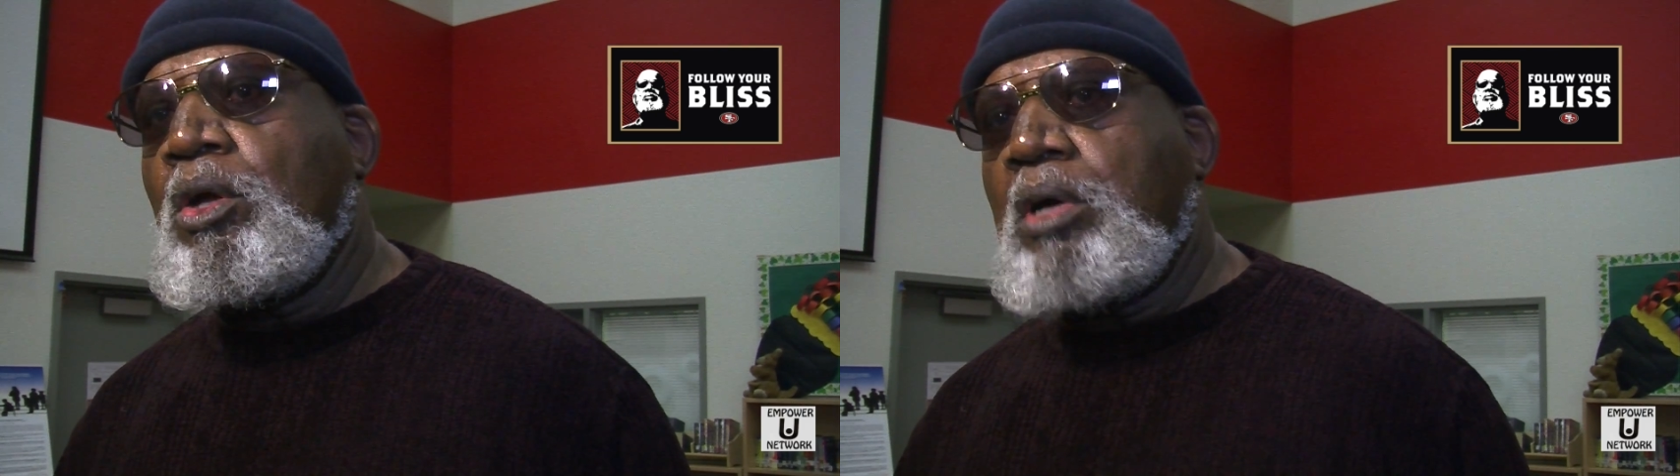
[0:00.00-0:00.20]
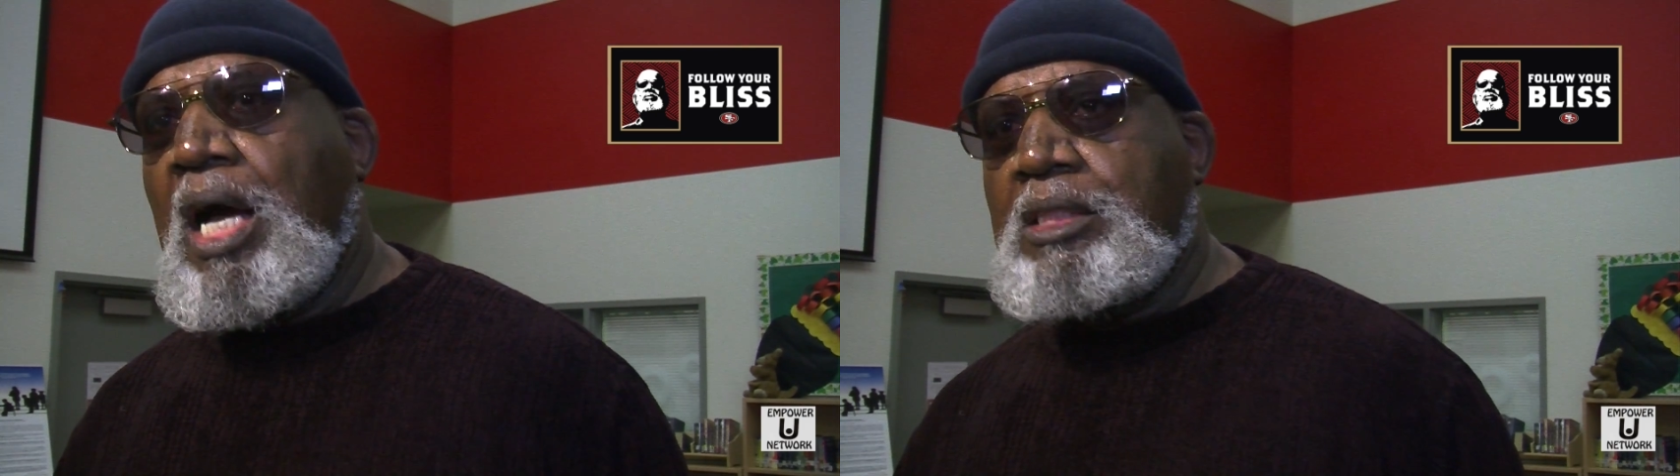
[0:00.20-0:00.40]

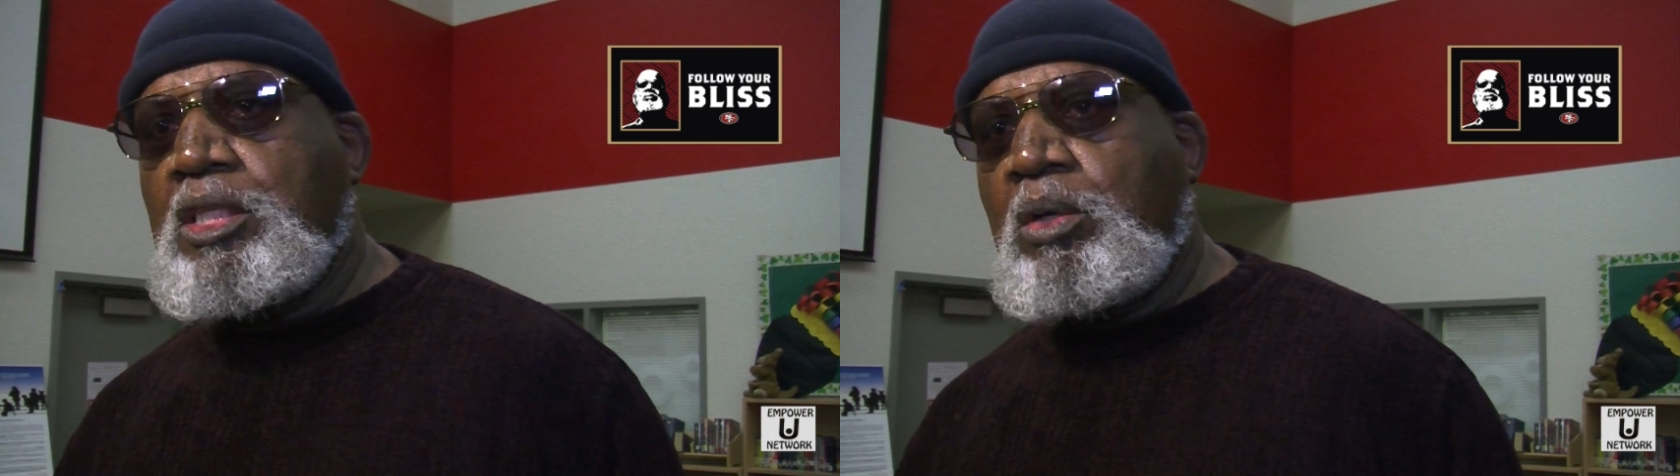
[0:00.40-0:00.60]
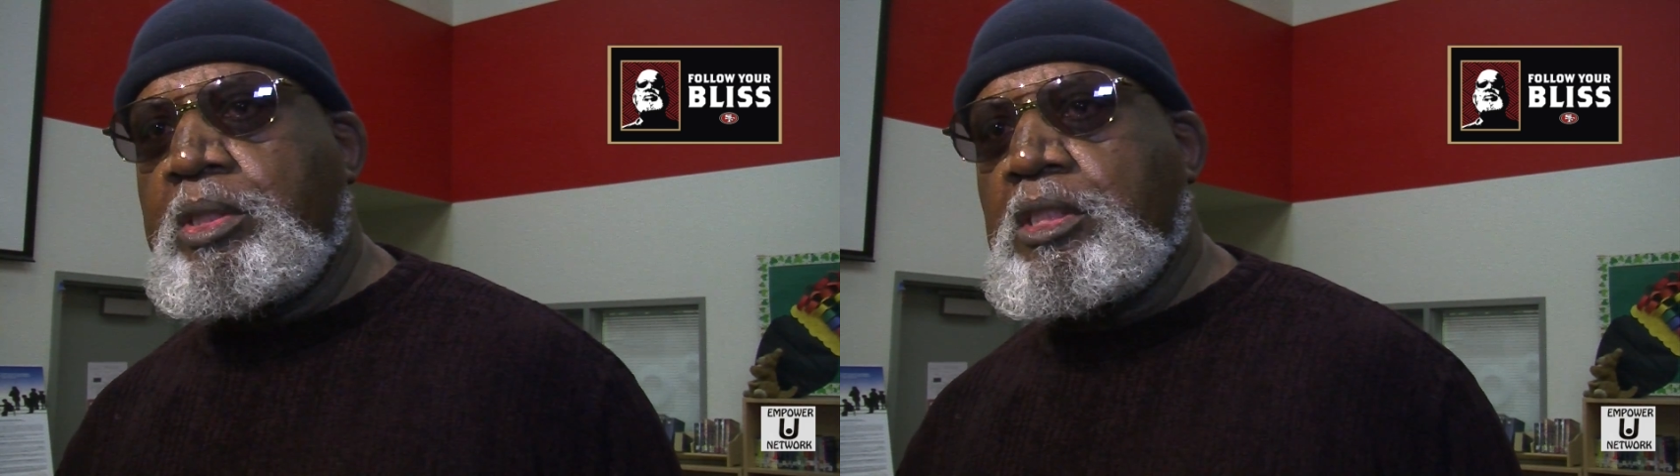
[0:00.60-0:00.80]

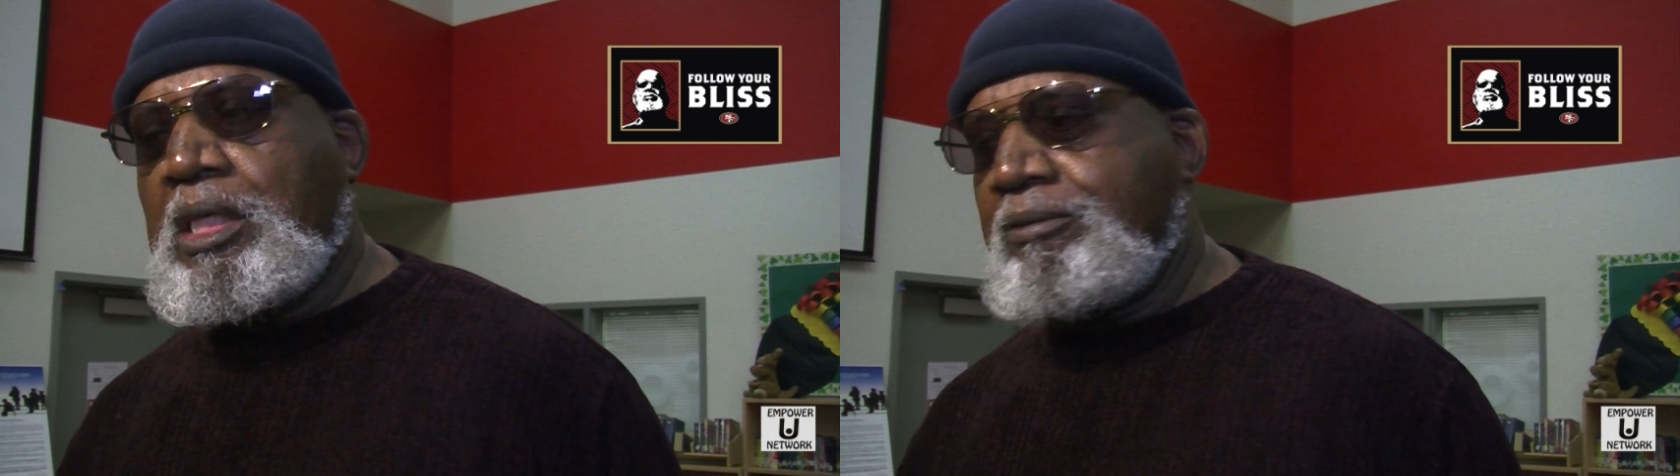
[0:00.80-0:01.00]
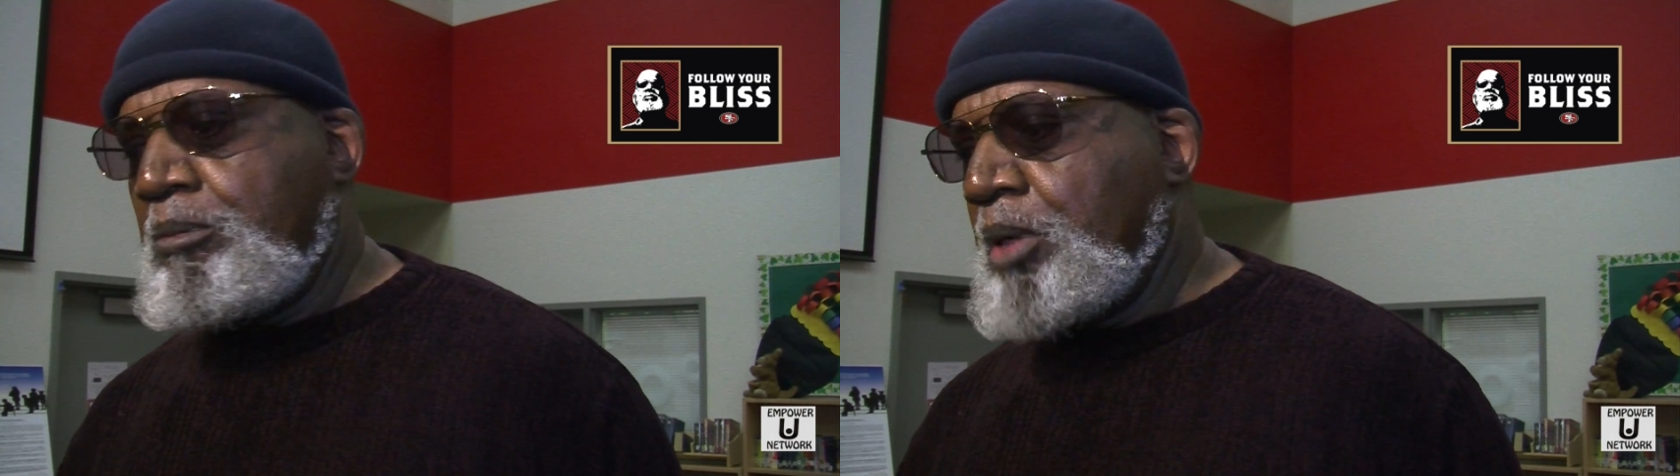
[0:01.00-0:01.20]

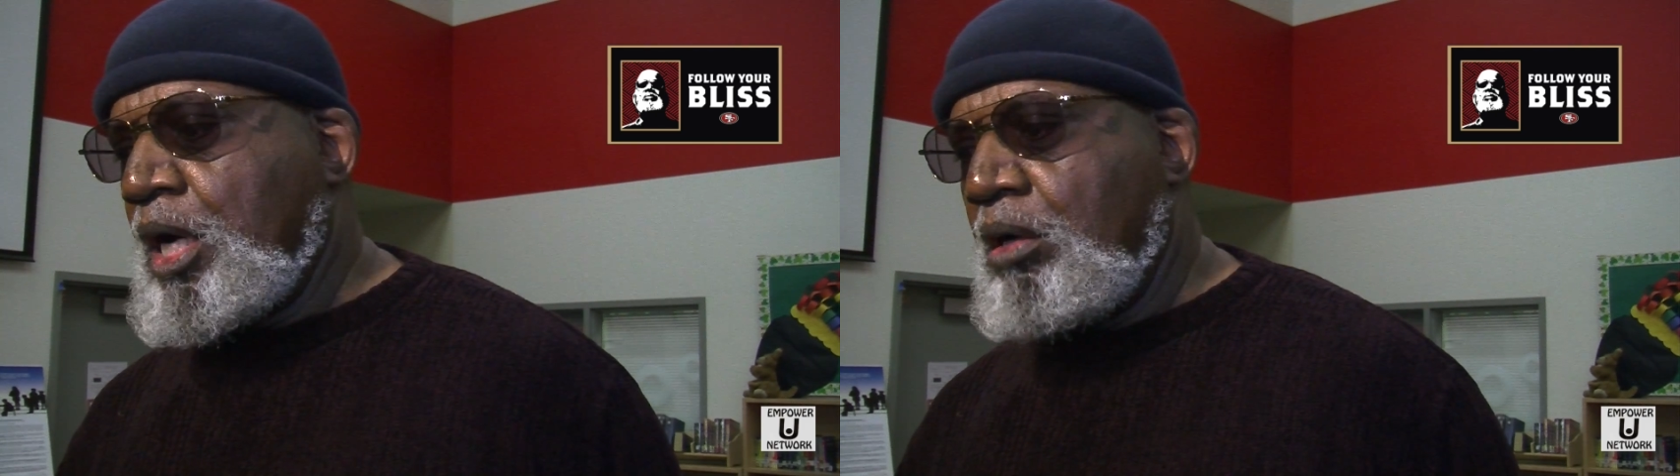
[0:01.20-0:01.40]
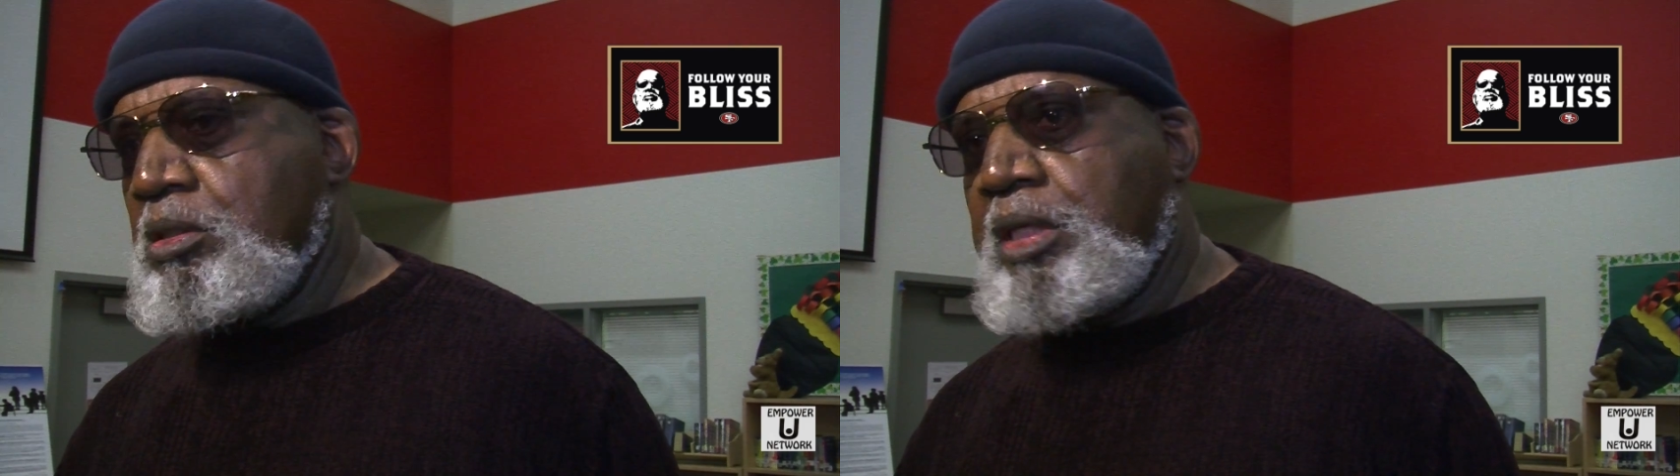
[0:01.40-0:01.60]
consequences of it,
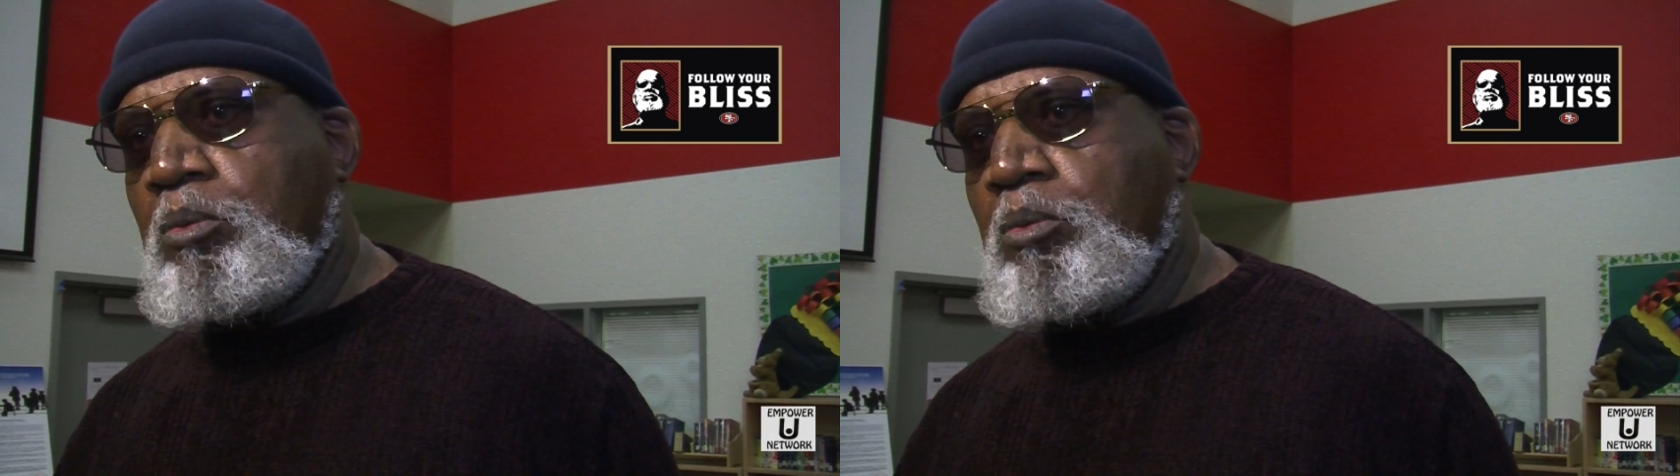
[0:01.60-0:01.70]
because